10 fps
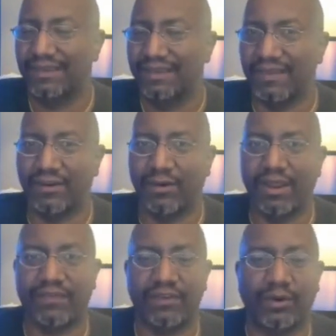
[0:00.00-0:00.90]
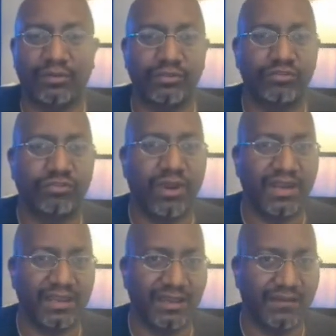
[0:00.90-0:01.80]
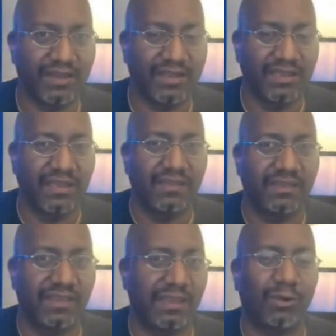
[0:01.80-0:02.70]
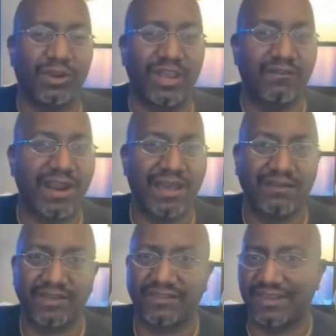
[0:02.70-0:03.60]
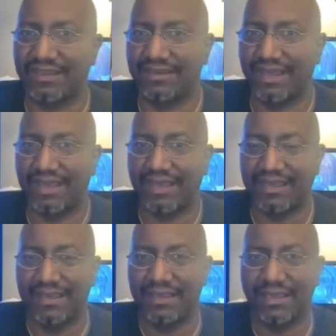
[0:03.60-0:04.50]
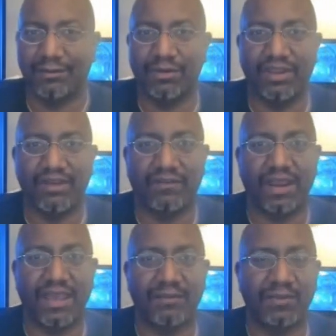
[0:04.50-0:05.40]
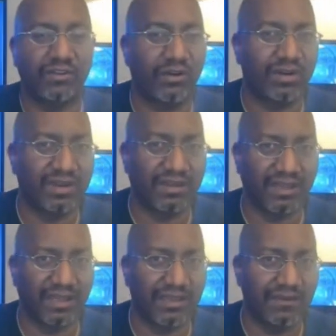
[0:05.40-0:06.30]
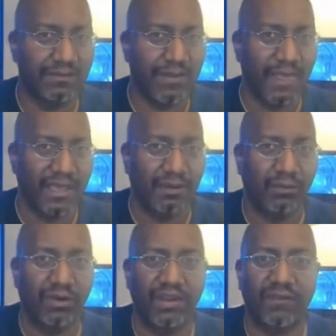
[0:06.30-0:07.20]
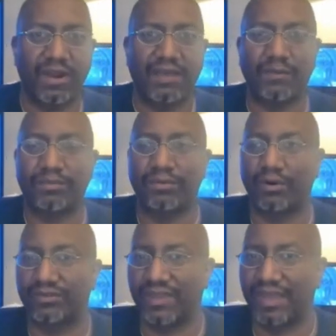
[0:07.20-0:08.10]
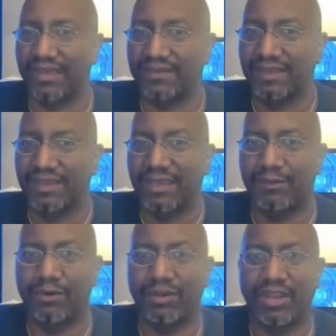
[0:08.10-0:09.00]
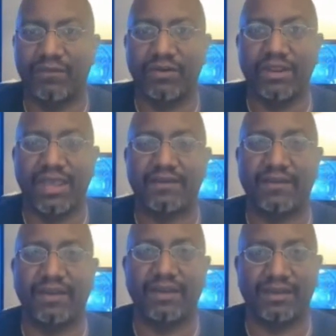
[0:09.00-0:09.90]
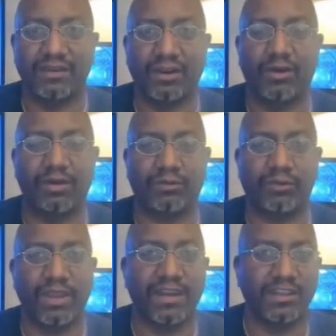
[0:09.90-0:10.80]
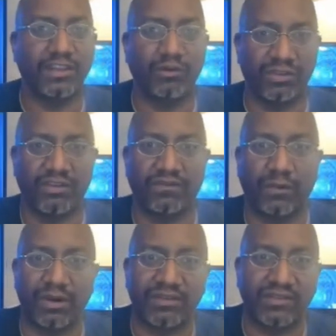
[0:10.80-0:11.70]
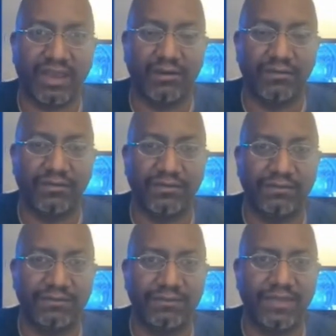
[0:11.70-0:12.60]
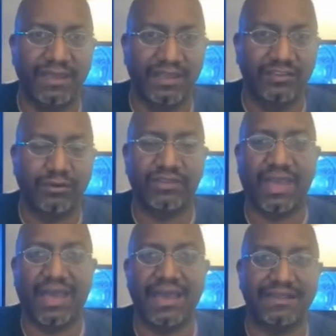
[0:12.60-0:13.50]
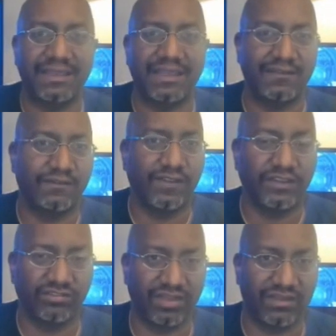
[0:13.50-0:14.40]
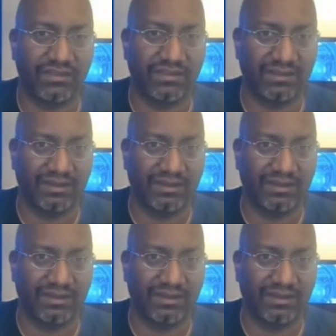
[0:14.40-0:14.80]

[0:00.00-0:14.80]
They don't have to go through training of it. It will never have a sick day. It will never have maternity leave. It will never have a protest. It will never have create a union for itself. So it's highly efficient.